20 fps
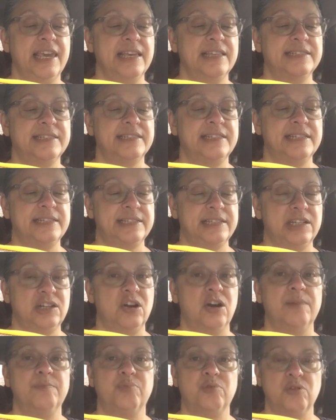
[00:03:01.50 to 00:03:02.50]
insisted
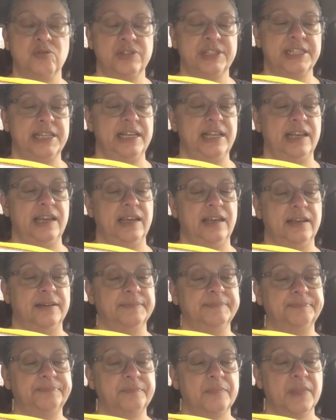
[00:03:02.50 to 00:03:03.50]
on proceeding.
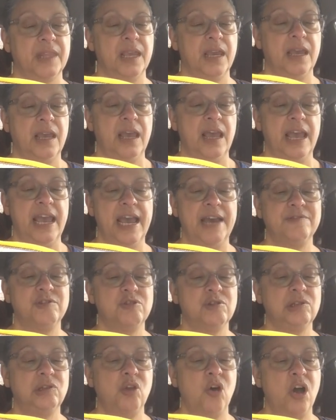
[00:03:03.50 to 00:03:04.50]

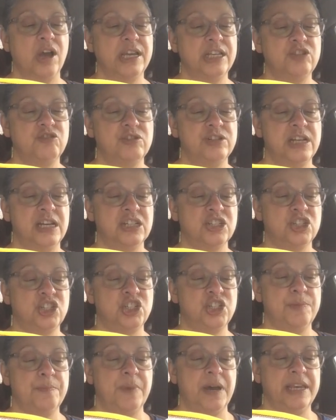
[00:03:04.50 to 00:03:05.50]
After a long
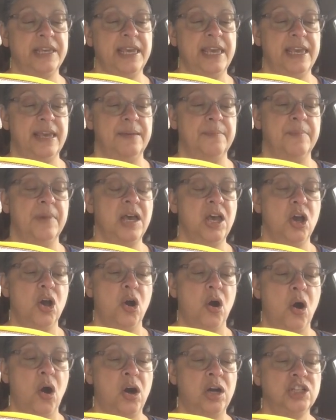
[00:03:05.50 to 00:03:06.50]
introduction by him,
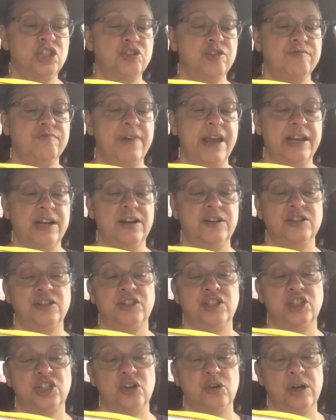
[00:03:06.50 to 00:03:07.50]
Audrey read her
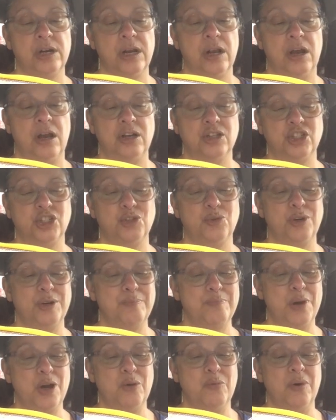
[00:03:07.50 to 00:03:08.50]

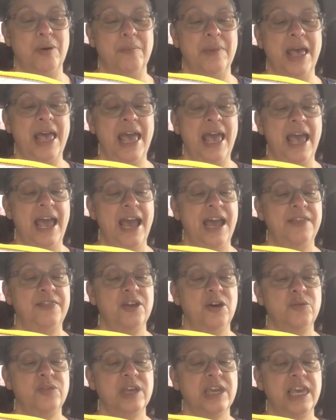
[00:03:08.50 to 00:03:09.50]
short poem, and
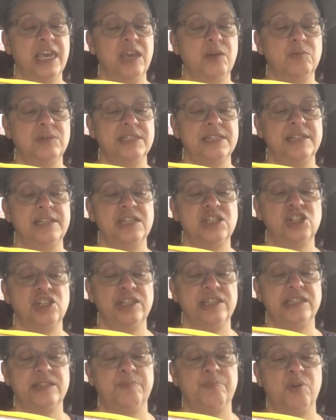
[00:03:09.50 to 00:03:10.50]
though the king was
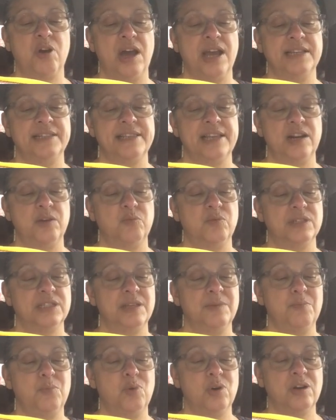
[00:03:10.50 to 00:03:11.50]
initially surprised that it
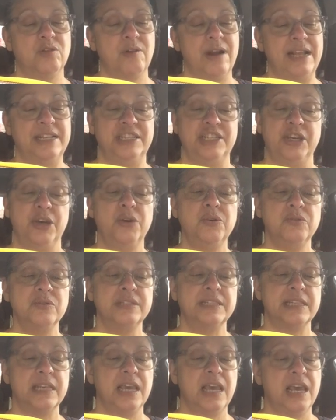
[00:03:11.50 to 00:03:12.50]
wasn't more
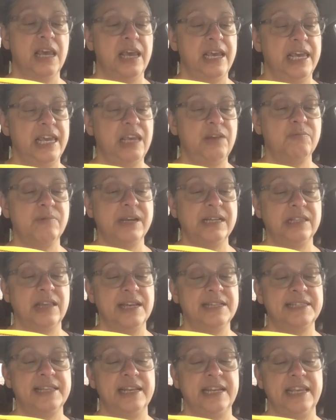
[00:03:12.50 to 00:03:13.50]
grandiose, he
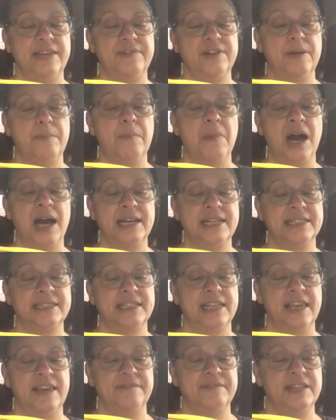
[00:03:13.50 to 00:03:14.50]
realized that even a
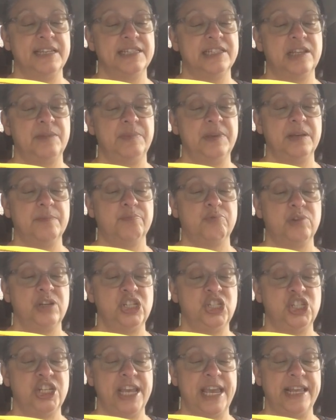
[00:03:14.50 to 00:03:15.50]
modest gift is to be
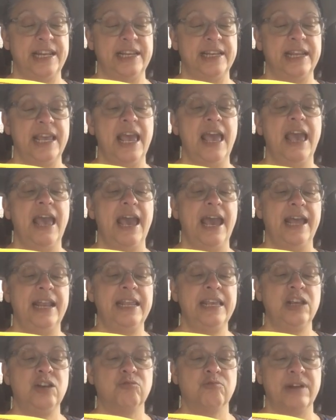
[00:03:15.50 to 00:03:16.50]
appreciated, and
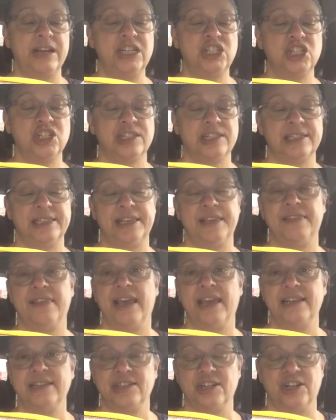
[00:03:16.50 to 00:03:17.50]
he graciously
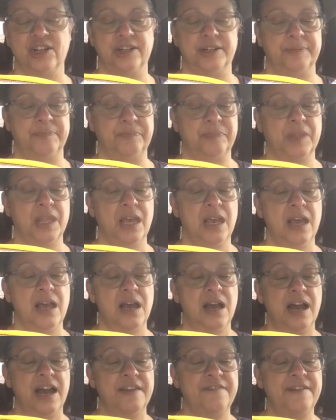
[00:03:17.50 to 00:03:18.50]
thanked her.
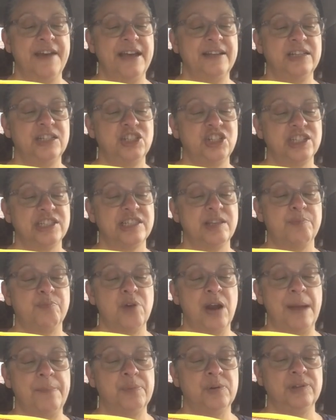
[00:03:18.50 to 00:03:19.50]
I found it just the
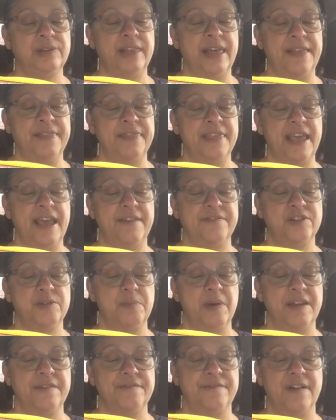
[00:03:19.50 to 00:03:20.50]
proper length after
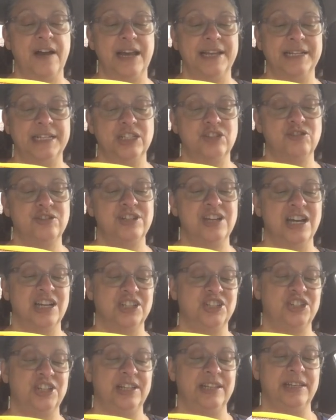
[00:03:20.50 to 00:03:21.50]
my fine
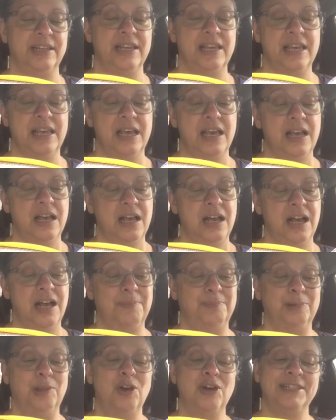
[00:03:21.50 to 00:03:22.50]
introduction.
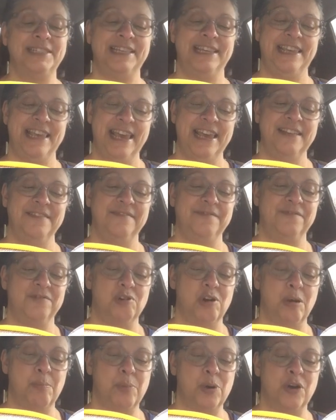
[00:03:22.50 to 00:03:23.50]
Applause again
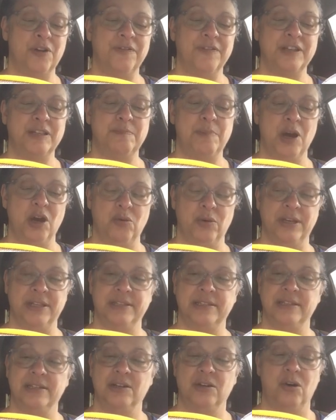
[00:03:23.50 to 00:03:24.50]
for our perfect poet,
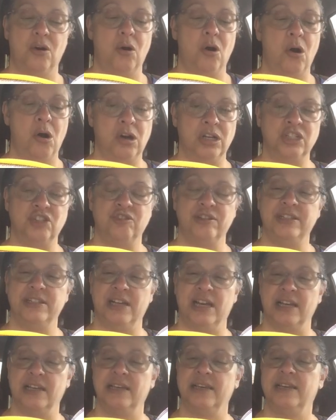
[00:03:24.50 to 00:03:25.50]
Audrey
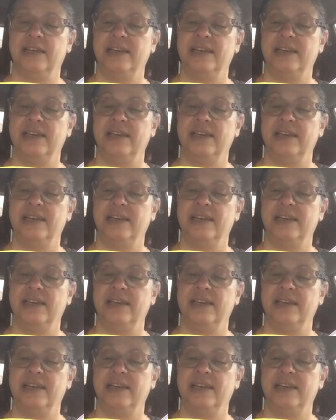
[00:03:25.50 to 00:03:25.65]
Duck.